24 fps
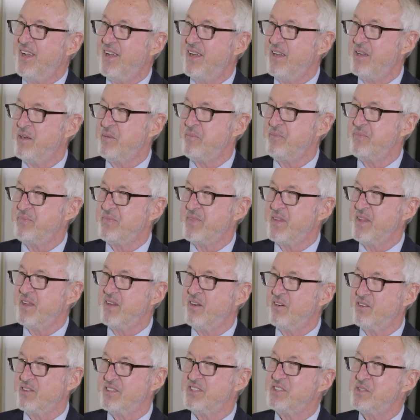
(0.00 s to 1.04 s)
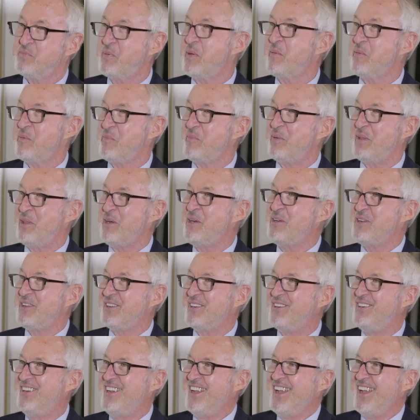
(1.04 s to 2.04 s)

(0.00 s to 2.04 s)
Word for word: um, or at least people below you,